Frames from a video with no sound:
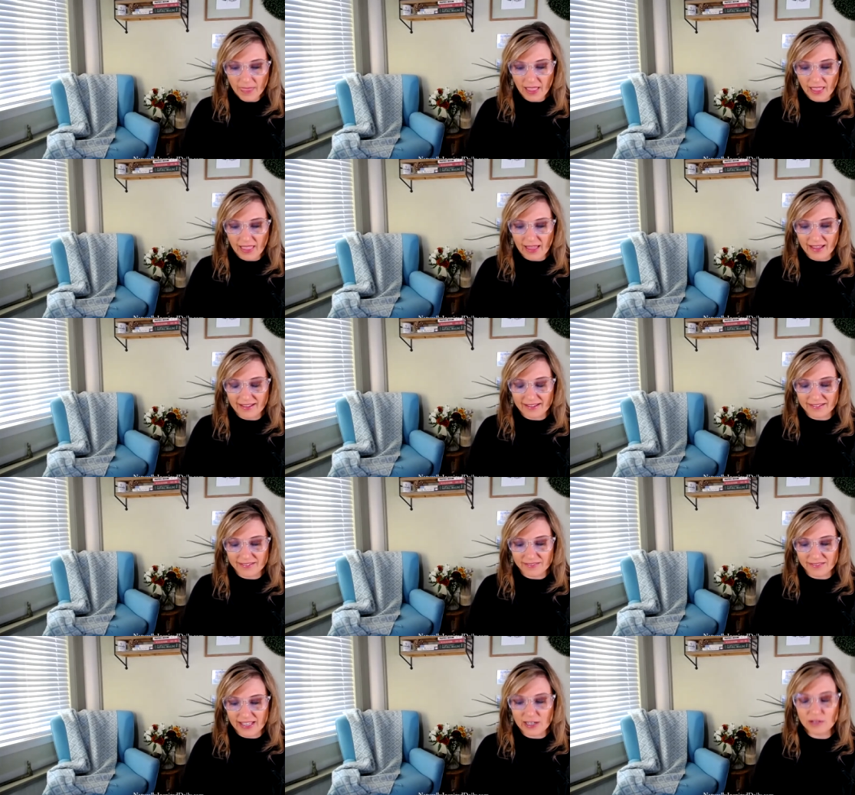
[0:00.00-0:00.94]

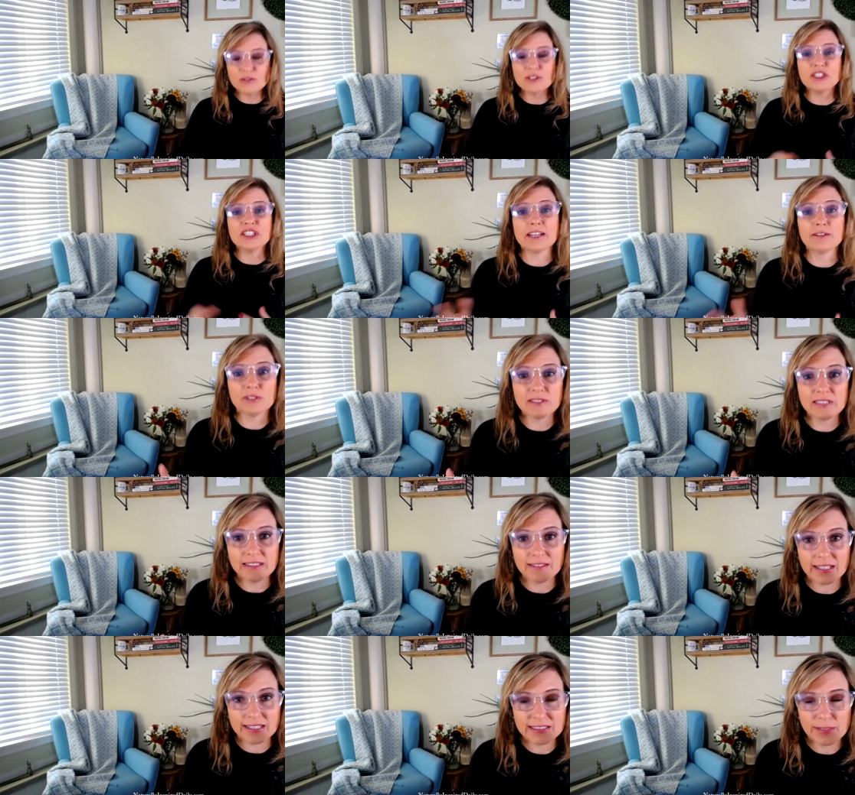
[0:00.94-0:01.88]
They don't generally
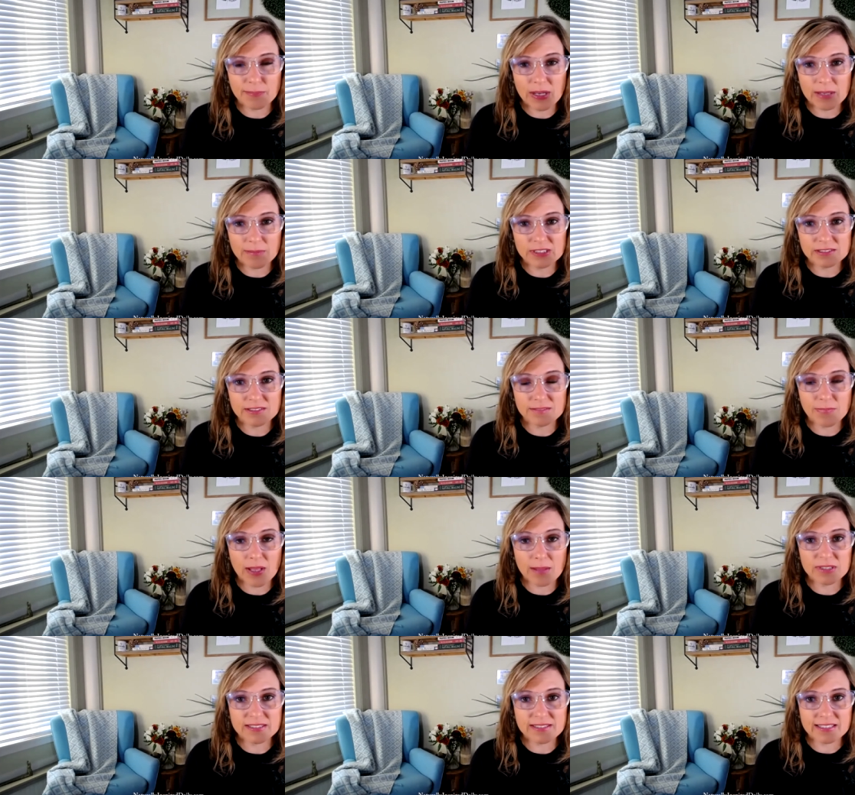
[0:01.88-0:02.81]
like to
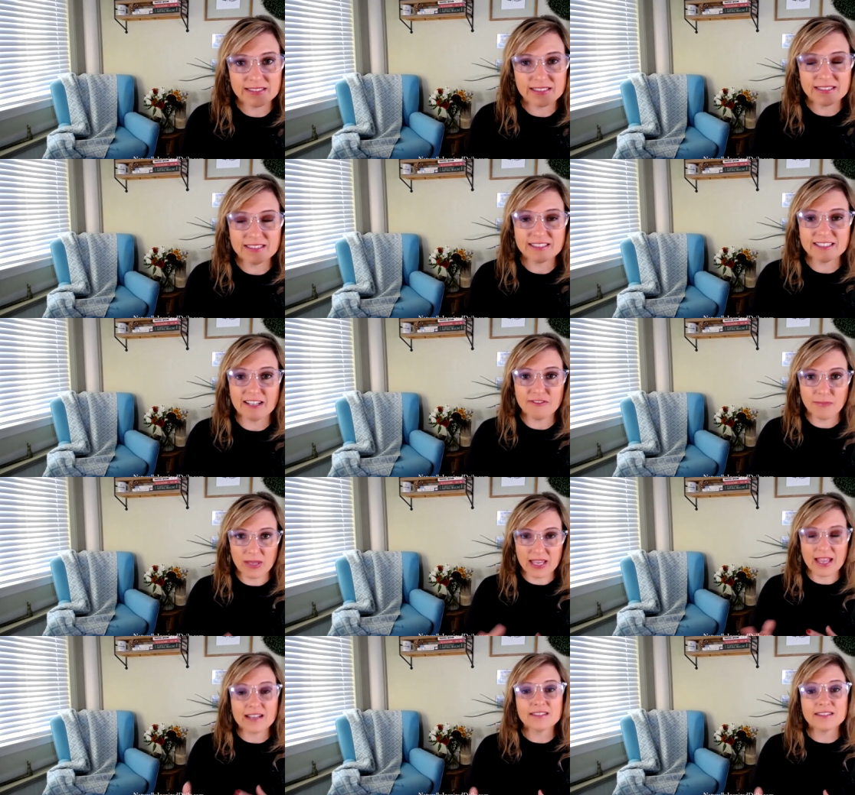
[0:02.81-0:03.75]
publicize this stuff
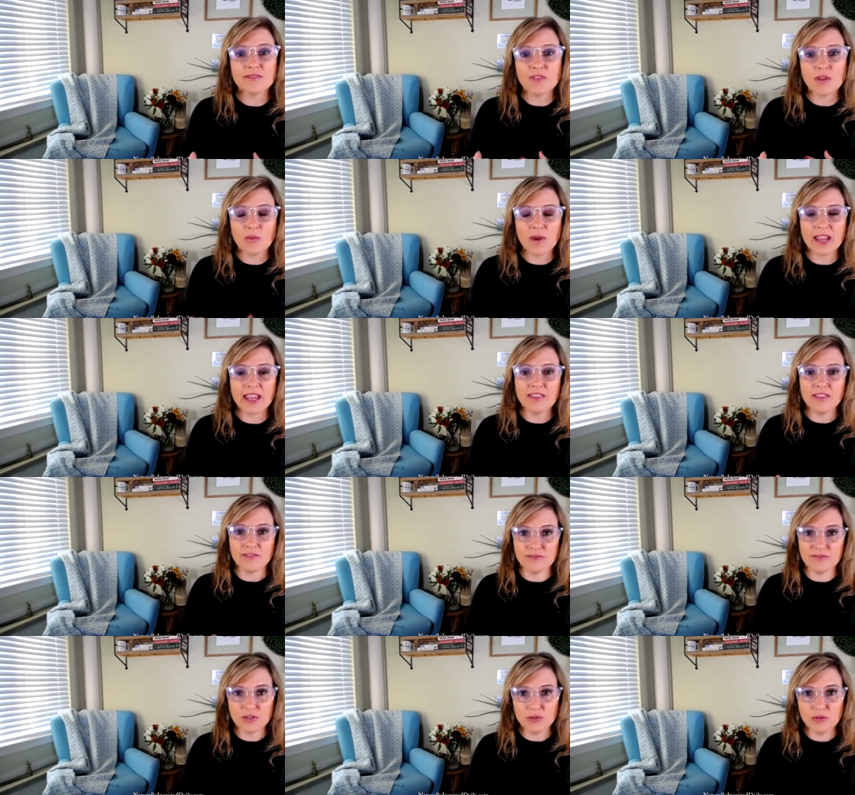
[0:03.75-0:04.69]
because of the way the
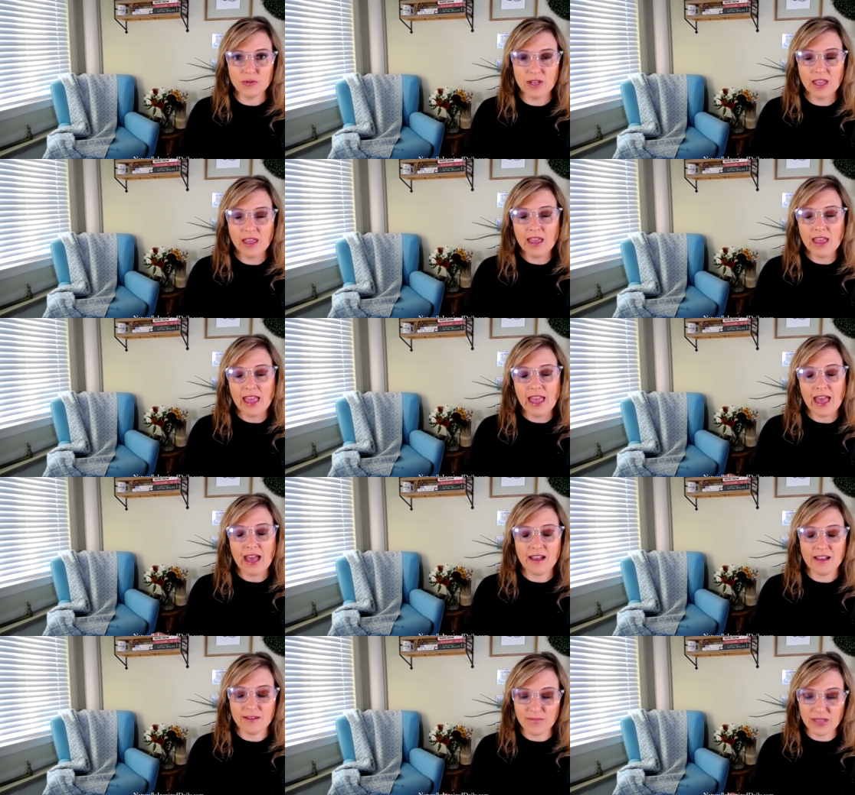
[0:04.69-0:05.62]
food
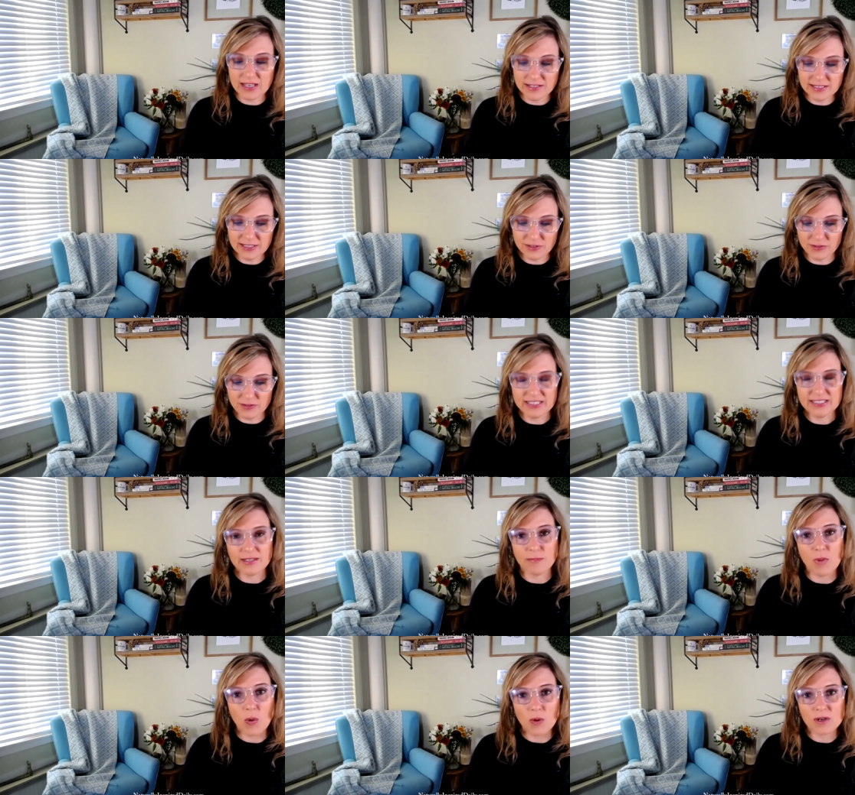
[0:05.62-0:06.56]
industry
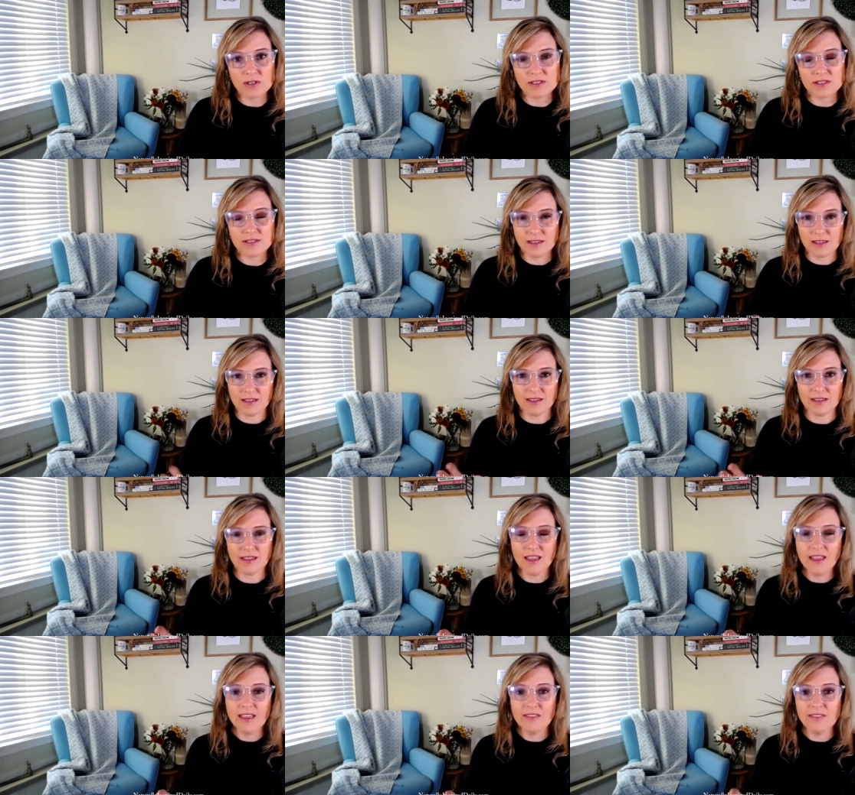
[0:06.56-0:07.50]
supports the
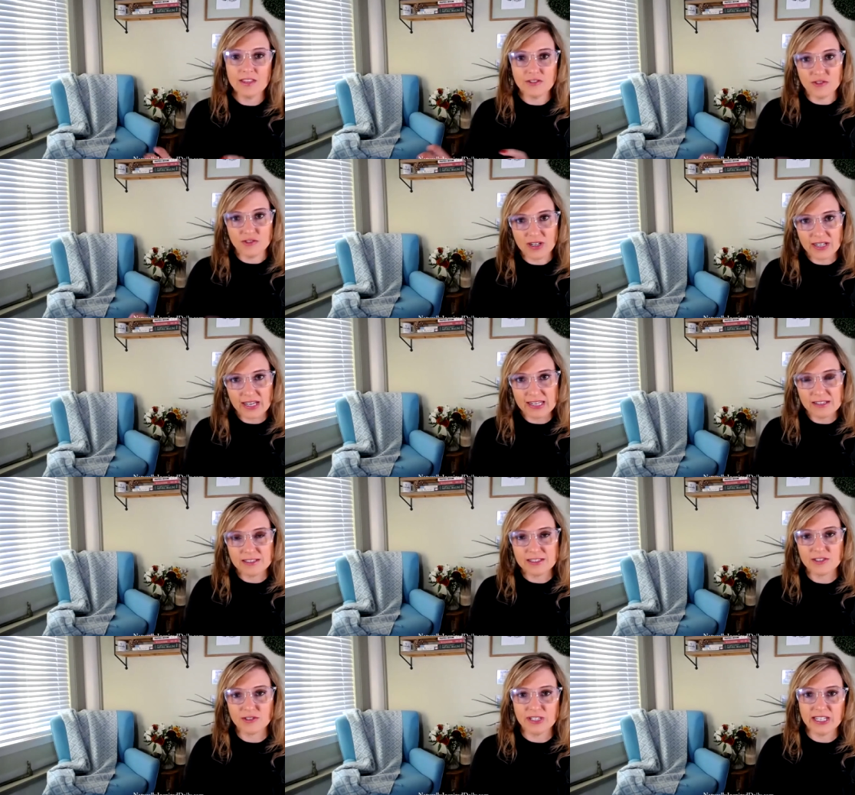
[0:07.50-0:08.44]
drug
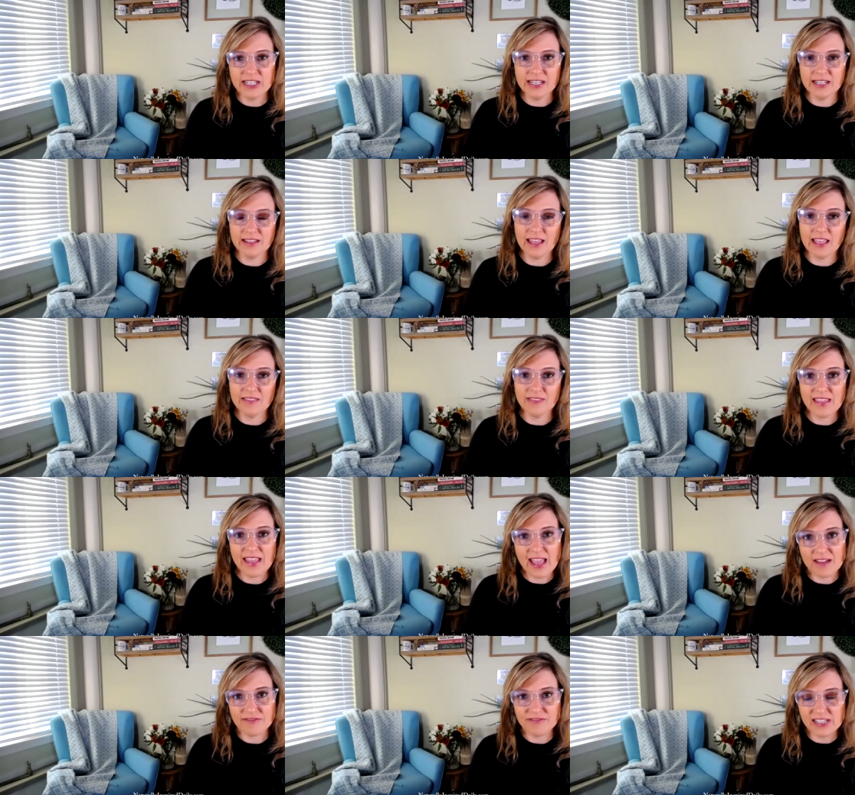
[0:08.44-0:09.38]
industry and the
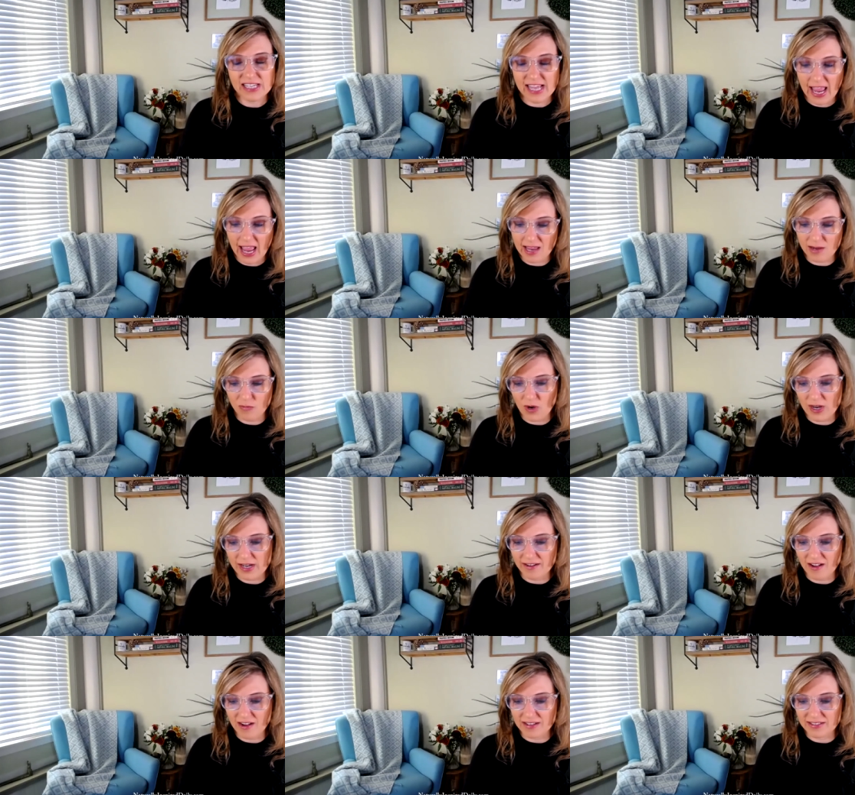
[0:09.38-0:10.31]
FDA and
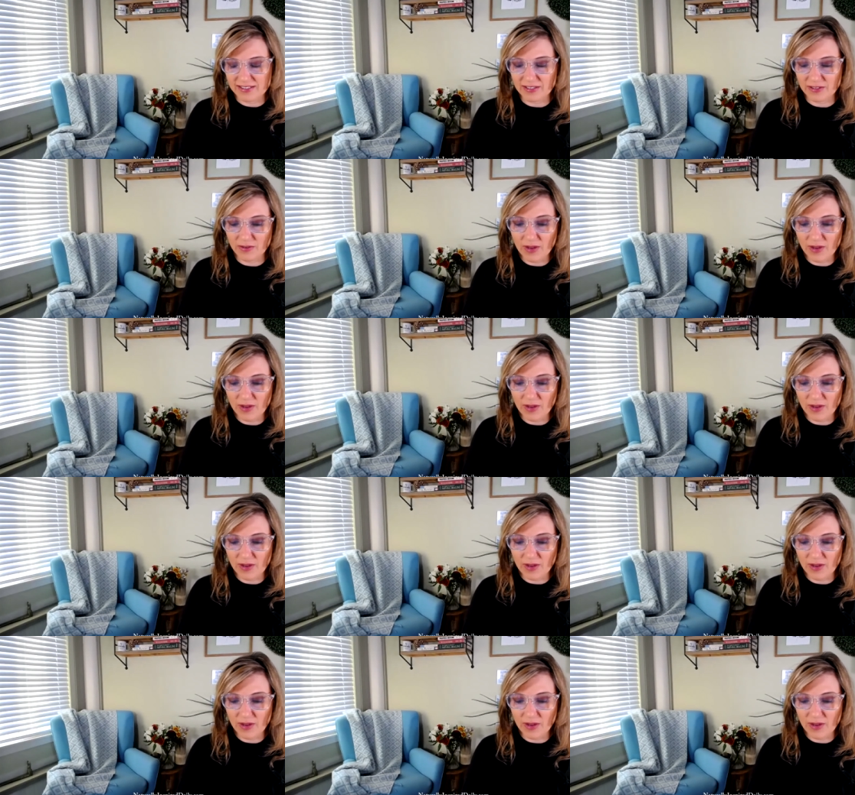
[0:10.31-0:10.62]
whatnot. So,